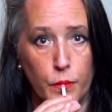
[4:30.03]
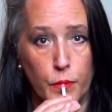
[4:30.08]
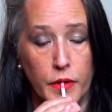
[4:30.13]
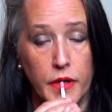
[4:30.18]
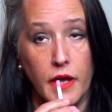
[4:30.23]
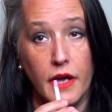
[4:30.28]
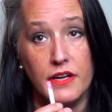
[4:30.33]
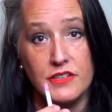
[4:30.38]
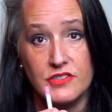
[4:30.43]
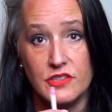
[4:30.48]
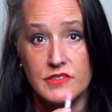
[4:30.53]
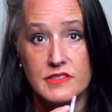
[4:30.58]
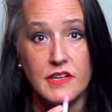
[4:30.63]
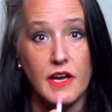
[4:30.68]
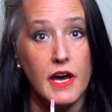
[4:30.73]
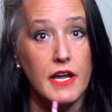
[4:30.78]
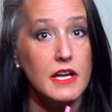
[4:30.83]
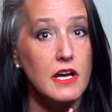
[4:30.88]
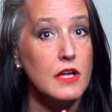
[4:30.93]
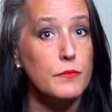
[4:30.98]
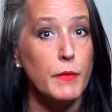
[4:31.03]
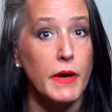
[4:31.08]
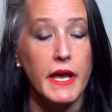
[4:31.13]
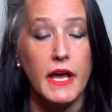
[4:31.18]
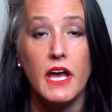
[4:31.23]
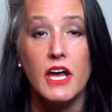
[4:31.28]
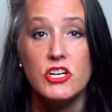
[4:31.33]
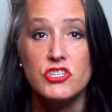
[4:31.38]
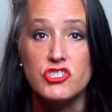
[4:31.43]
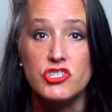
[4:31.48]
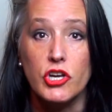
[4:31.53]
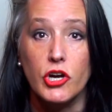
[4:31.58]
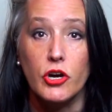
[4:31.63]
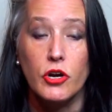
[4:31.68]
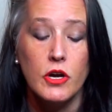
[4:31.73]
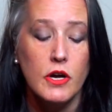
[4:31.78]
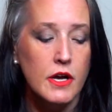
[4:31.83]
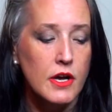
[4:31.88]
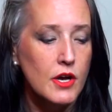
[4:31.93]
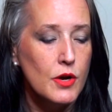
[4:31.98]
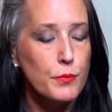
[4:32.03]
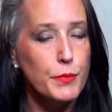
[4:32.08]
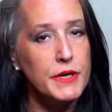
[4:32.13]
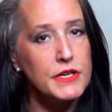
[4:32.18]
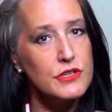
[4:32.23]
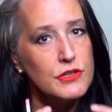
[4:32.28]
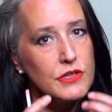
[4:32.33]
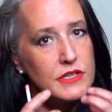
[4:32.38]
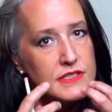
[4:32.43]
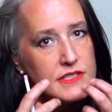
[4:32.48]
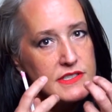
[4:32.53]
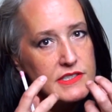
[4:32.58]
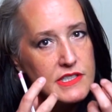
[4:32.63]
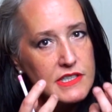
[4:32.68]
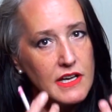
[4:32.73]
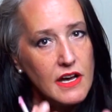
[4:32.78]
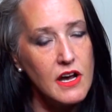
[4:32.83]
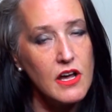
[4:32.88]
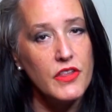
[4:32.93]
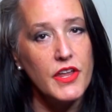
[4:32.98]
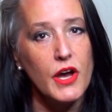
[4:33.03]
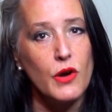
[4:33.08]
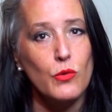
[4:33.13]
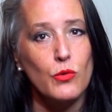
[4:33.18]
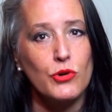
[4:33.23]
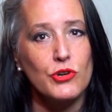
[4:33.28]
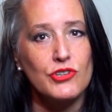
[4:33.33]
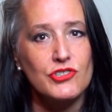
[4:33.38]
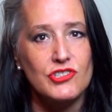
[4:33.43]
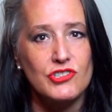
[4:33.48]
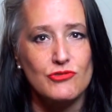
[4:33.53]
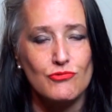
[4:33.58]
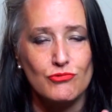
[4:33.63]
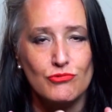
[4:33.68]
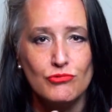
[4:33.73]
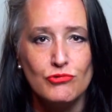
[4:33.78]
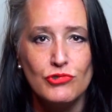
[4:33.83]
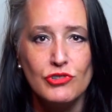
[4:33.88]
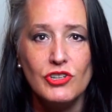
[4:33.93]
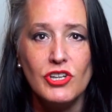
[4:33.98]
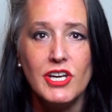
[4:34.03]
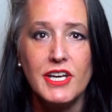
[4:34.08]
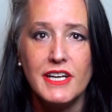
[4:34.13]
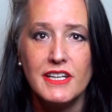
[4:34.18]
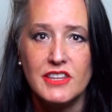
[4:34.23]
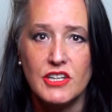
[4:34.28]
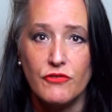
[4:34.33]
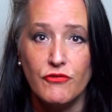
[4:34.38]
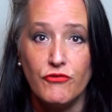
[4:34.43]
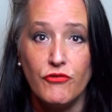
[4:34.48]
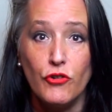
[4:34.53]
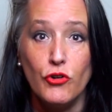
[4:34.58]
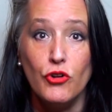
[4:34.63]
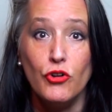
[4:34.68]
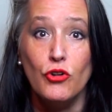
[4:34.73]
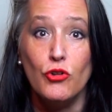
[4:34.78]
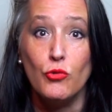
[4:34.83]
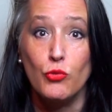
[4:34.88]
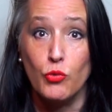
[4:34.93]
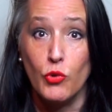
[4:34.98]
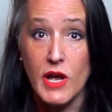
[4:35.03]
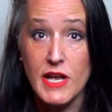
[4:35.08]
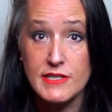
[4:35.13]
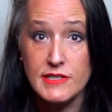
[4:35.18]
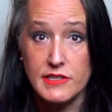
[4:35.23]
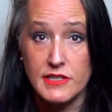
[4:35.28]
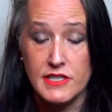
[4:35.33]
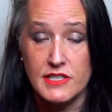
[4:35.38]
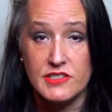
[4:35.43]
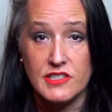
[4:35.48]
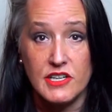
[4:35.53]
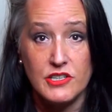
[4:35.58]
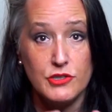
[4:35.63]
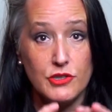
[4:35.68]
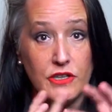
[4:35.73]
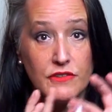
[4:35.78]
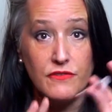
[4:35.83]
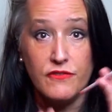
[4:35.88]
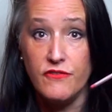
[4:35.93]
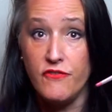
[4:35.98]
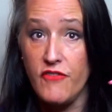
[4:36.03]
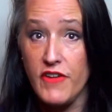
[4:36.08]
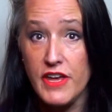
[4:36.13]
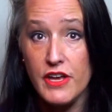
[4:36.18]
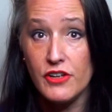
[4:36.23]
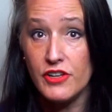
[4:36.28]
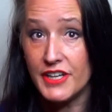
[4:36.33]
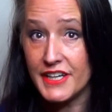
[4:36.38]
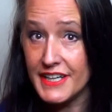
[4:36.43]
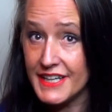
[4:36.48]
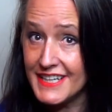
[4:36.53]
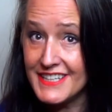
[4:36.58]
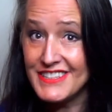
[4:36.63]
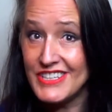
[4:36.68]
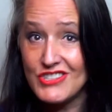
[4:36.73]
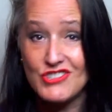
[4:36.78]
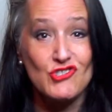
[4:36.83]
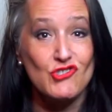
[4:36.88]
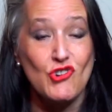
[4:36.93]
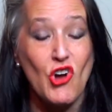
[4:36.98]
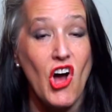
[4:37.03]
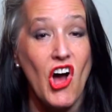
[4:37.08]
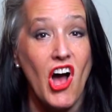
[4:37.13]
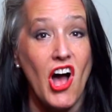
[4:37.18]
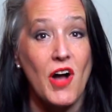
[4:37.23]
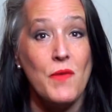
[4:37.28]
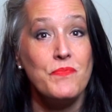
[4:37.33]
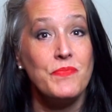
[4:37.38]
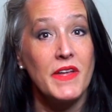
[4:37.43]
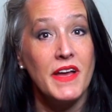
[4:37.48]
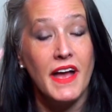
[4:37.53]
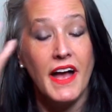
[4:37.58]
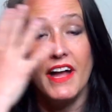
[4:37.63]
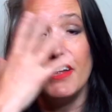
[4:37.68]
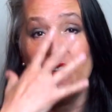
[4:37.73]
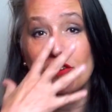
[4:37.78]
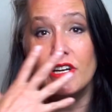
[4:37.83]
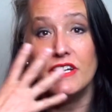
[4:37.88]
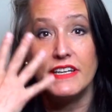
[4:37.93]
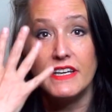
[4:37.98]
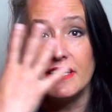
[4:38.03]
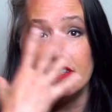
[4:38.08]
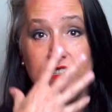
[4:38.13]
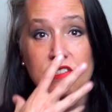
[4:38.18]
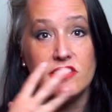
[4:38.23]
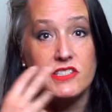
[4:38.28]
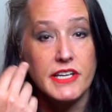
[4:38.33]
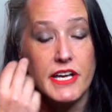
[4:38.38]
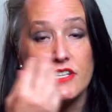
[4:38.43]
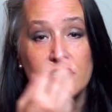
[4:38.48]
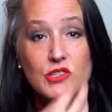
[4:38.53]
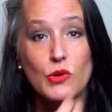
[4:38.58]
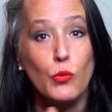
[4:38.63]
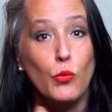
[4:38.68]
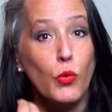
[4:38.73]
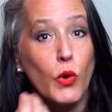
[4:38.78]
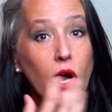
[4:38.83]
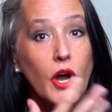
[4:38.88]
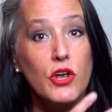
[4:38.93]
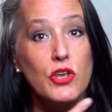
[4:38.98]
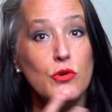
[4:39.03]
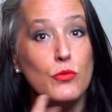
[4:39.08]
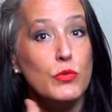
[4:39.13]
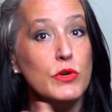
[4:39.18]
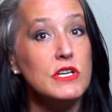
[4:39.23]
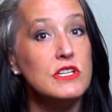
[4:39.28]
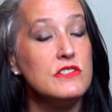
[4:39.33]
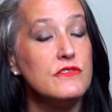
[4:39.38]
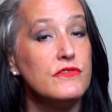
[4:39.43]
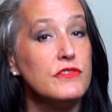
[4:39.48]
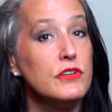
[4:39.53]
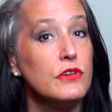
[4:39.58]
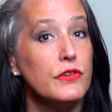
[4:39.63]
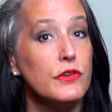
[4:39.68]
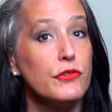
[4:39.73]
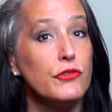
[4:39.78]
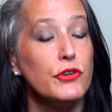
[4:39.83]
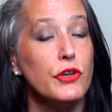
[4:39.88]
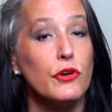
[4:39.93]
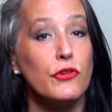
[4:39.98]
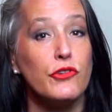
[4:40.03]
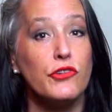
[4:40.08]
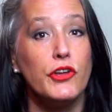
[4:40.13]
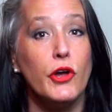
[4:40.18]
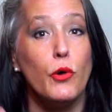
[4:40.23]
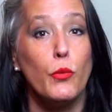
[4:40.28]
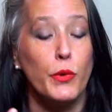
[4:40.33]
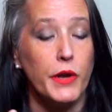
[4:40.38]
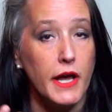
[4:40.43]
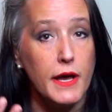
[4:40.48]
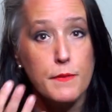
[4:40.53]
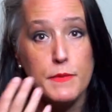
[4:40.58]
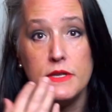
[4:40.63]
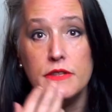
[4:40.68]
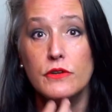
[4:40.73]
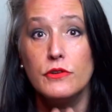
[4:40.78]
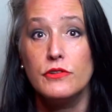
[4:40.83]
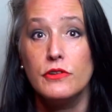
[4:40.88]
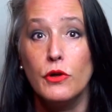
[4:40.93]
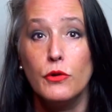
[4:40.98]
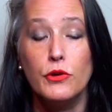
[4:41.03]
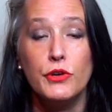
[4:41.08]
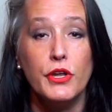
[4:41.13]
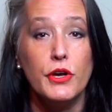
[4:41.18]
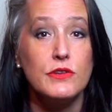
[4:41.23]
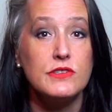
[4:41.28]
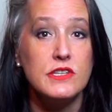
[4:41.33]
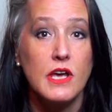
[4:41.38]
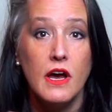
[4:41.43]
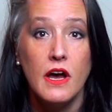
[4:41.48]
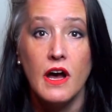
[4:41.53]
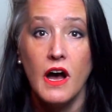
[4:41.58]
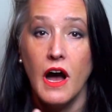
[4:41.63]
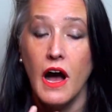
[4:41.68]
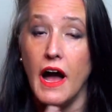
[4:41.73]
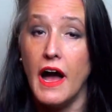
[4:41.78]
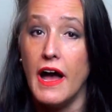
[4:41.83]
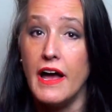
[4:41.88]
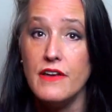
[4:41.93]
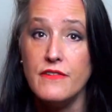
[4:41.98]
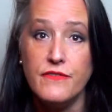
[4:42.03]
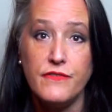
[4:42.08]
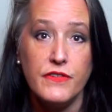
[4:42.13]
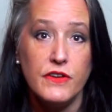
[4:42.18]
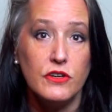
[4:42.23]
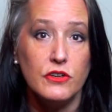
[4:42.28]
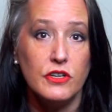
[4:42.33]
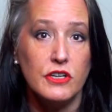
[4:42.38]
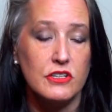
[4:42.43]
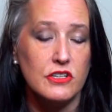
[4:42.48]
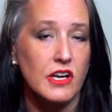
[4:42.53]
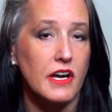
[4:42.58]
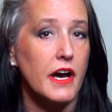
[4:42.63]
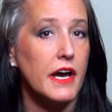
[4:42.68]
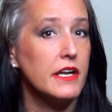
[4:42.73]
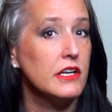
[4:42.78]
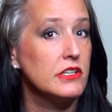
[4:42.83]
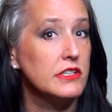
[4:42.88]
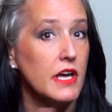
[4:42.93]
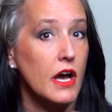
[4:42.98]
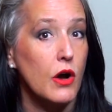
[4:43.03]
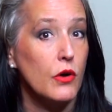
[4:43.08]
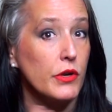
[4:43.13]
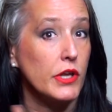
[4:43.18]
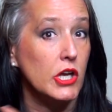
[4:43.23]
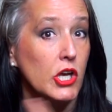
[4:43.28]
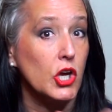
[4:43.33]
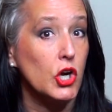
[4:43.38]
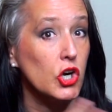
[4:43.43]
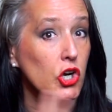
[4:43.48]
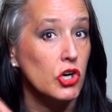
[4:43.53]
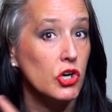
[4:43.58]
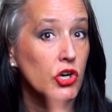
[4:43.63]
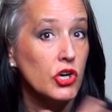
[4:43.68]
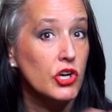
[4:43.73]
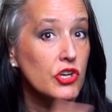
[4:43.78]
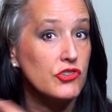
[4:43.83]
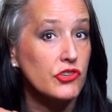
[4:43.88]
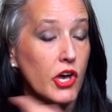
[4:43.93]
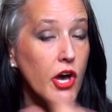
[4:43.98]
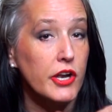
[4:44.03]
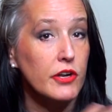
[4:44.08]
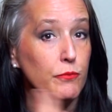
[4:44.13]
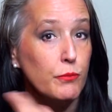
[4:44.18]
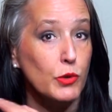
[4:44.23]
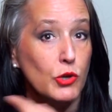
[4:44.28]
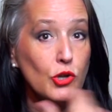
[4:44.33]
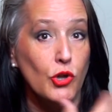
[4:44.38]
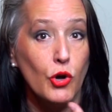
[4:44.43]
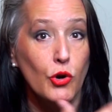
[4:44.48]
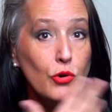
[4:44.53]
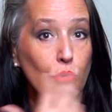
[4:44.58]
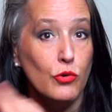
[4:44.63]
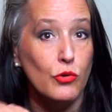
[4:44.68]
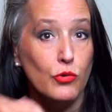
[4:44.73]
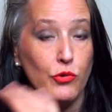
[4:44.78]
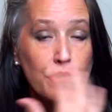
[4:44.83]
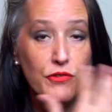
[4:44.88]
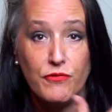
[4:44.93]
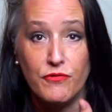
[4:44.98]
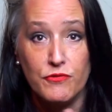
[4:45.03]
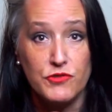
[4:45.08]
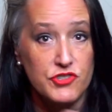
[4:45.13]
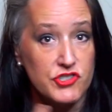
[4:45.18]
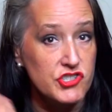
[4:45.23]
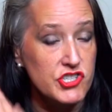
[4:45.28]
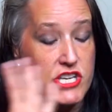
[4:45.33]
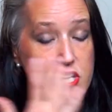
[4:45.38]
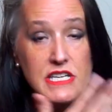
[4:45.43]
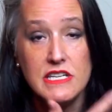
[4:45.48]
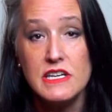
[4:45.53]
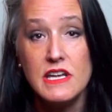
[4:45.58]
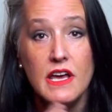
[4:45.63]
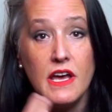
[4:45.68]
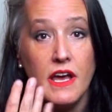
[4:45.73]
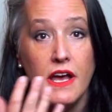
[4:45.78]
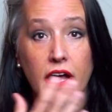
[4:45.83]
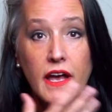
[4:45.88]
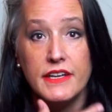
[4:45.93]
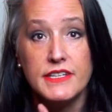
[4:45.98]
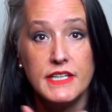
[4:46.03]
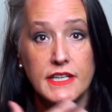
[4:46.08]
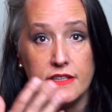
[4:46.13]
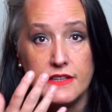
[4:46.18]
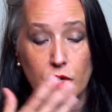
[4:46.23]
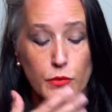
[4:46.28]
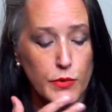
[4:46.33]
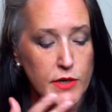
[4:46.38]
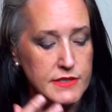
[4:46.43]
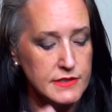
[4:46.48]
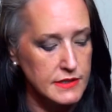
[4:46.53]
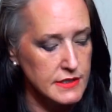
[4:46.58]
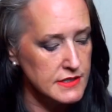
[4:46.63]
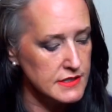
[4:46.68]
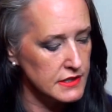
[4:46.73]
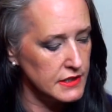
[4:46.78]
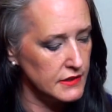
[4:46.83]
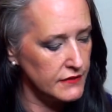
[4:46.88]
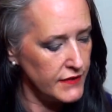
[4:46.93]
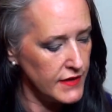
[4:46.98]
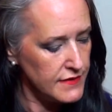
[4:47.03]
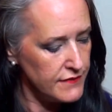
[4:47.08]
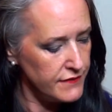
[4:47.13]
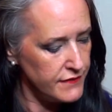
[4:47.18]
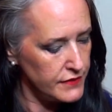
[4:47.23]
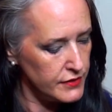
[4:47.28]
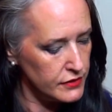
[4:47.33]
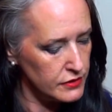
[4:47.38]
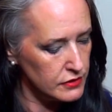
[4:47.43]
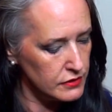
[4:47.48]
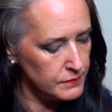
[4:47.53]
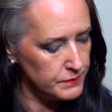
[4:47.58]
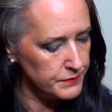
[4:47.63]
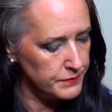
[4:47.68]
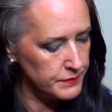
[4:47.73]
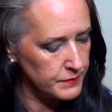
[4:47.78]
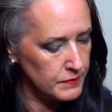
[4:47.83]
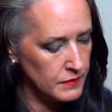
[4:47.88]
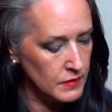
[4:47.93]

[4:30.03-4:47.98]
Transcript: okay, so it's kind of on my edge there. But you can see how that works to really get the full resonance, and you can feel it in the straw, and you can get the sense of where you need to feel those notes. Now, when I'm in those lower notes, I feel it kind of down here. It's kind of below the chin to get that resonance. And if I feel,